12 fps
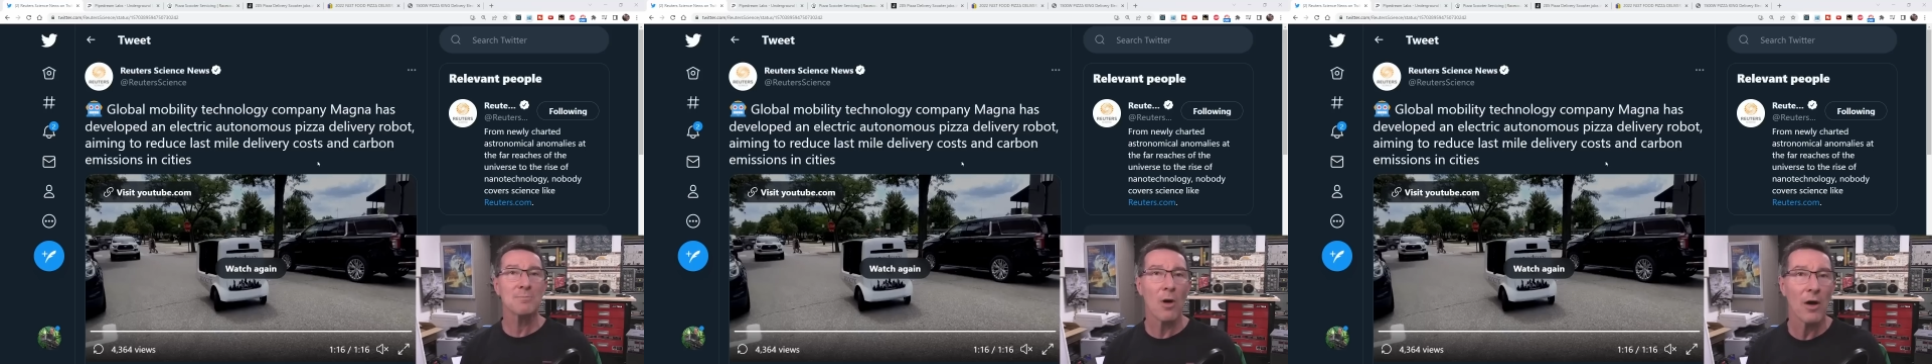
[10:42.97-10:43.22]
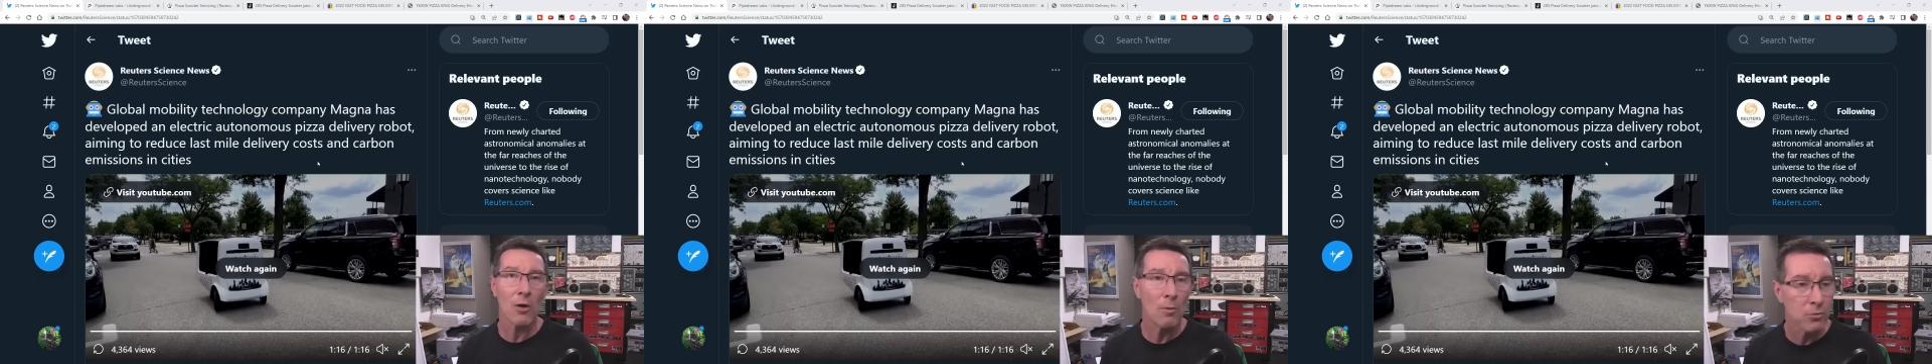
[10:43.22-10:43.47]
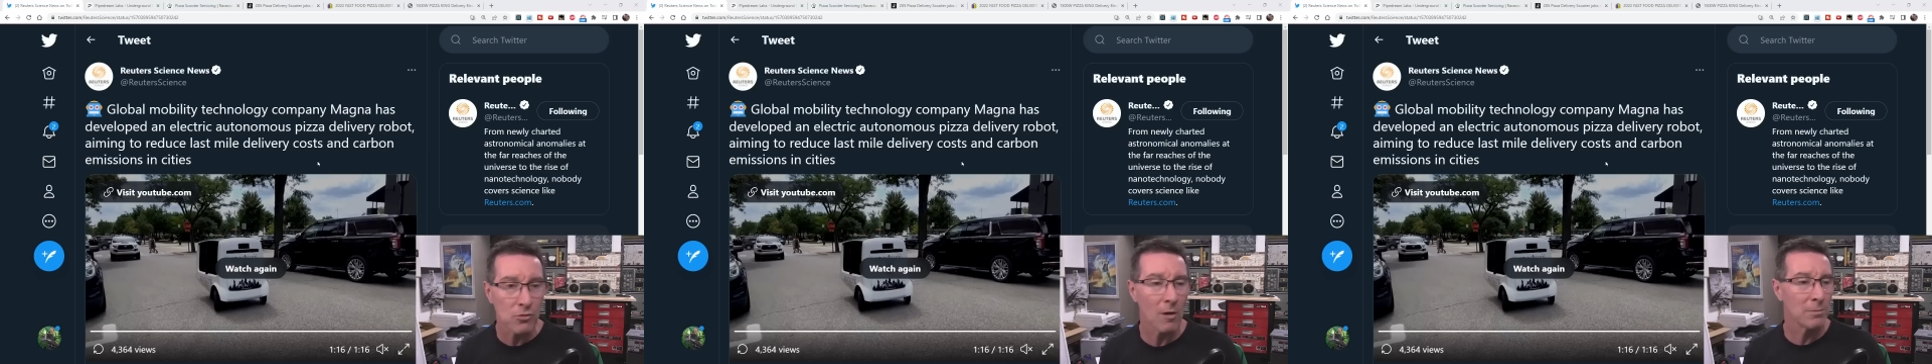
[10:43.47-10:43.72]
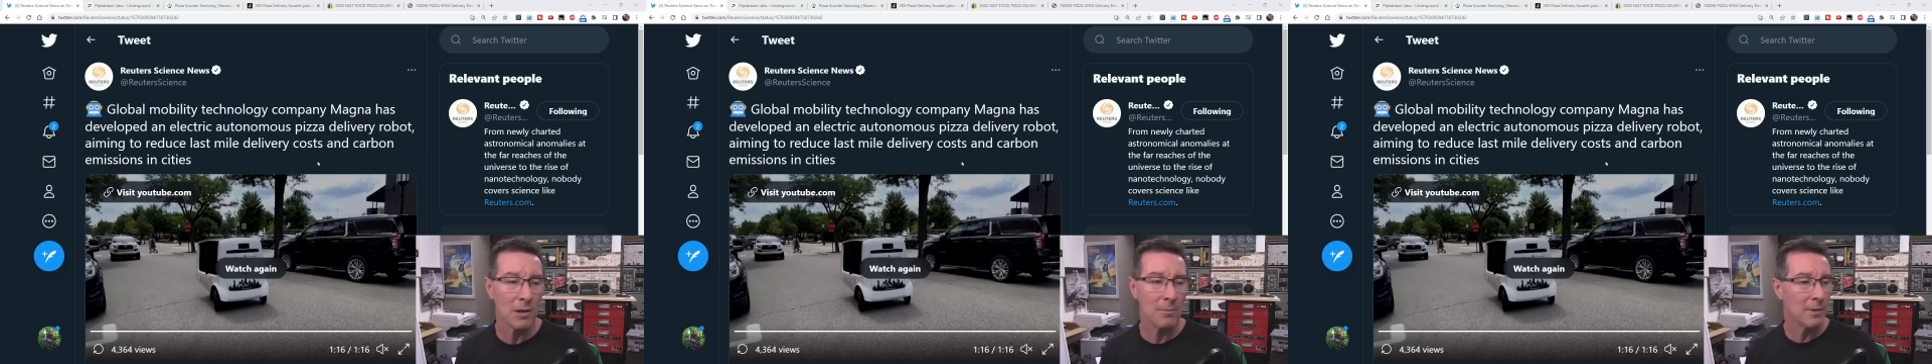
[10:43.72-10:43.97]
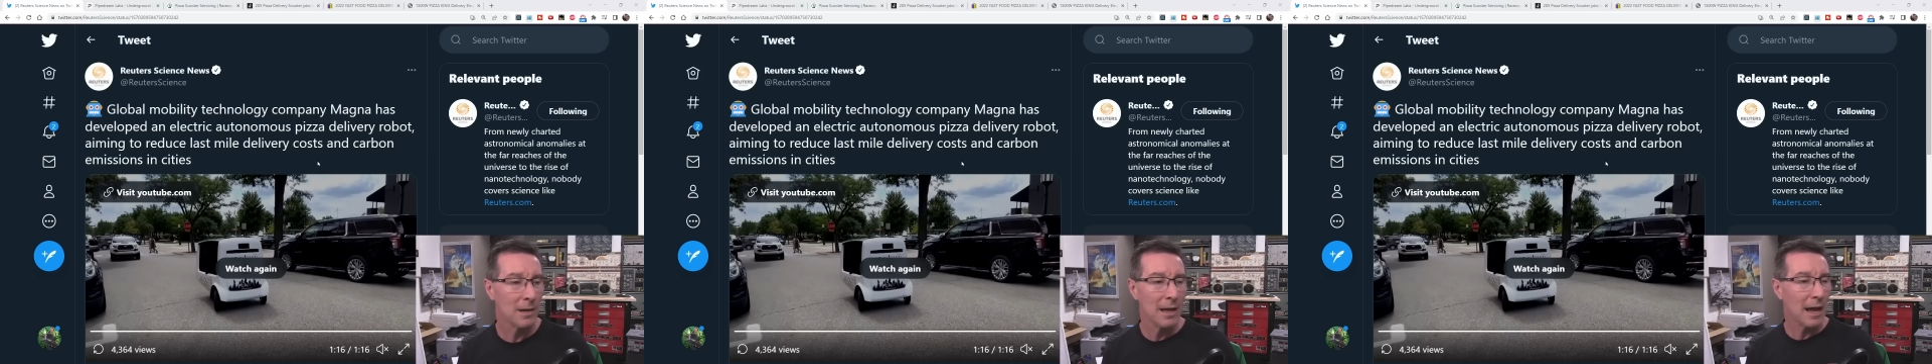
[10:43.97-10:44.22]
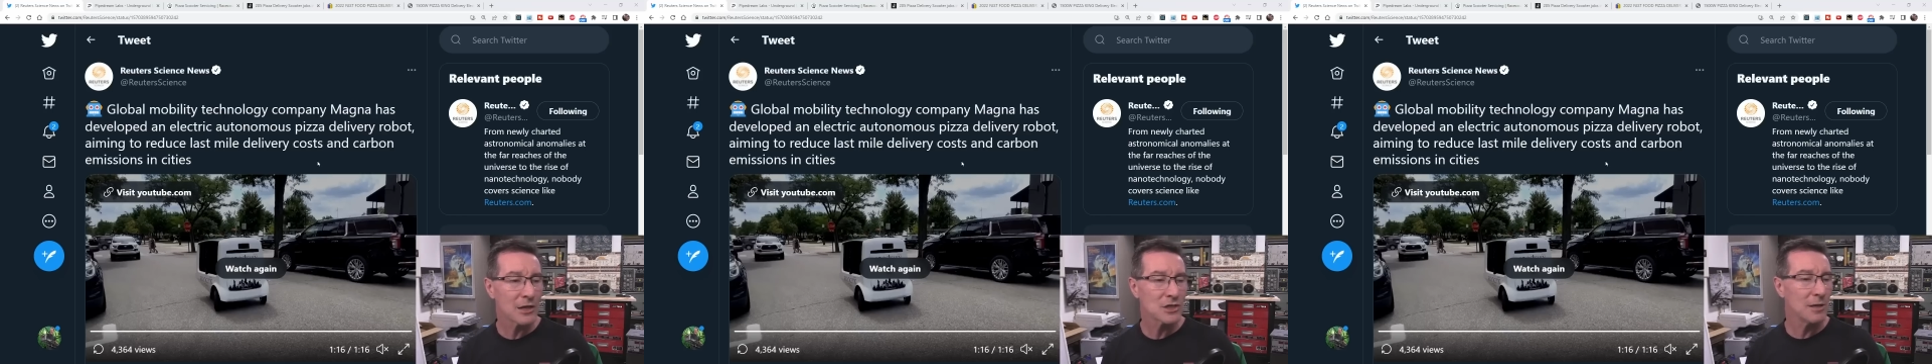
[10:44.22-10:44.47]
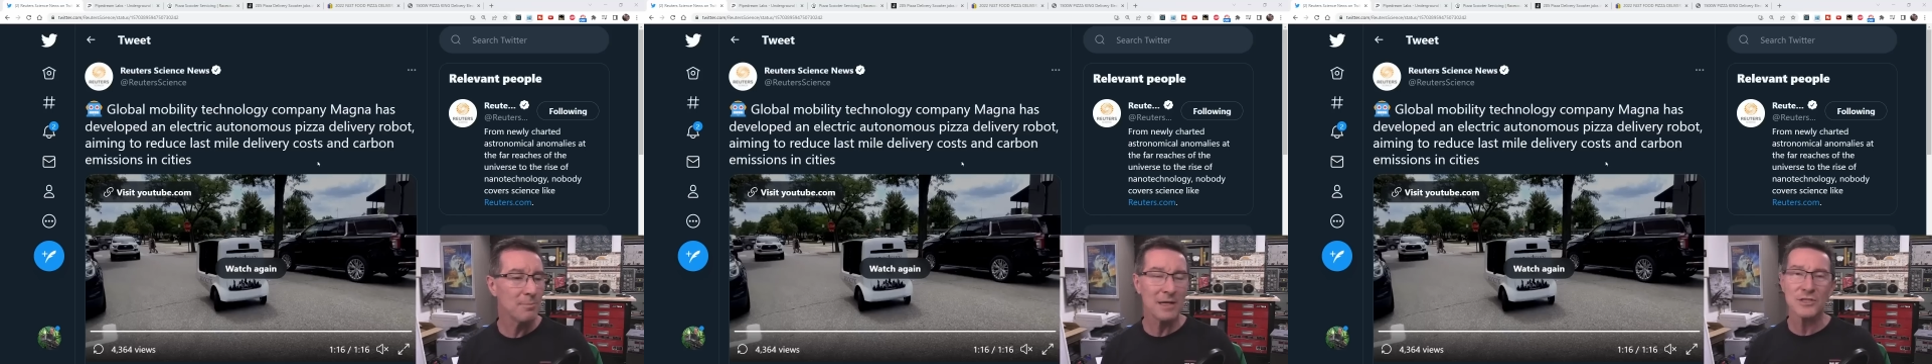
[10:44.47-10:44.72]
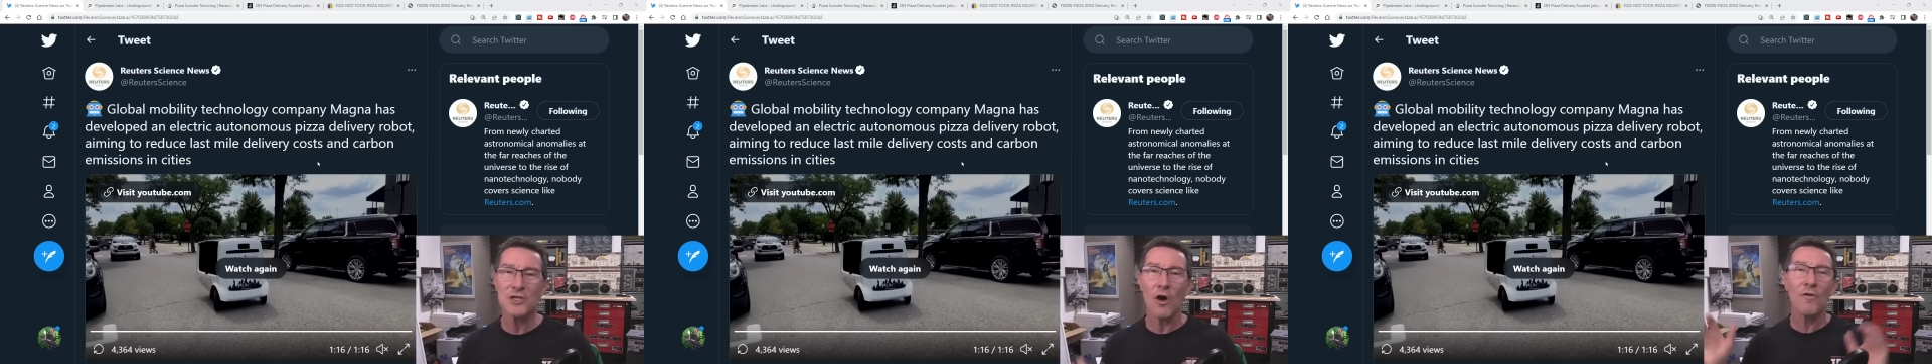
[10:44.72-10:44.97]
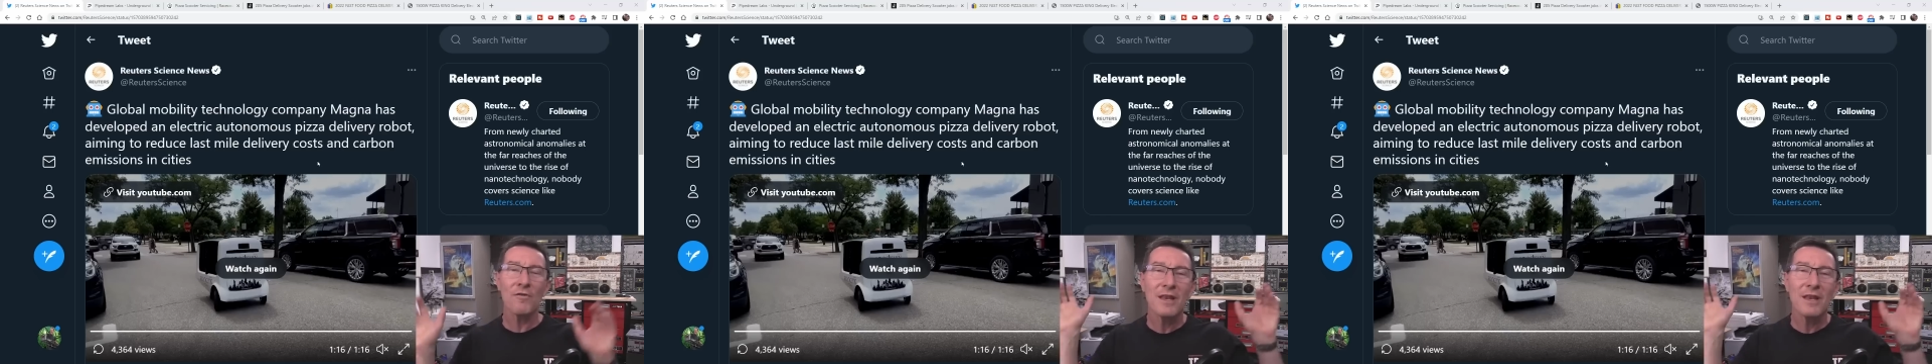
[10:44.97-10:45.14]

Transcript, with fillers: mile problem actually being solved.